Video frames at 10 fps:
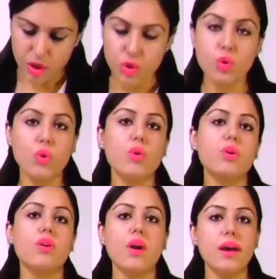You know,
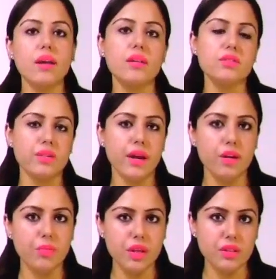
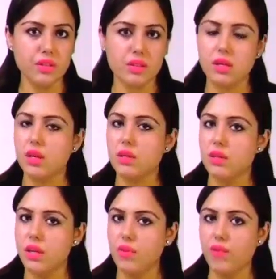triglyceride means
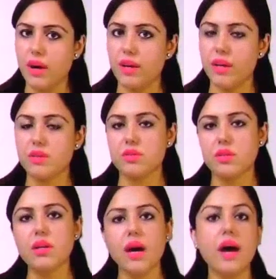3 fatty
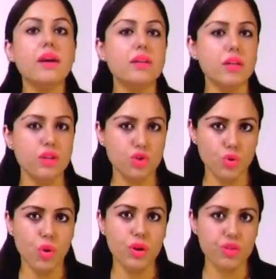acid and
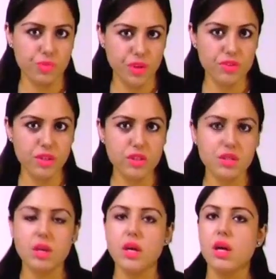glycerol is present.
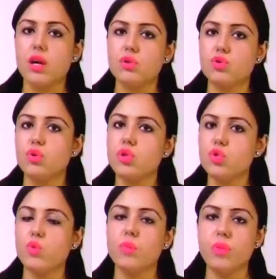So
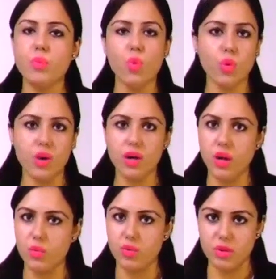this will be broken
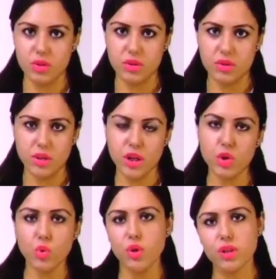down
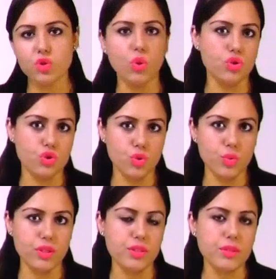into its
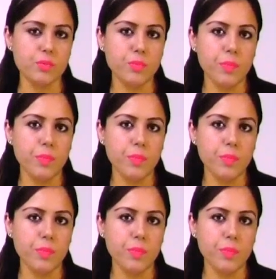constituents.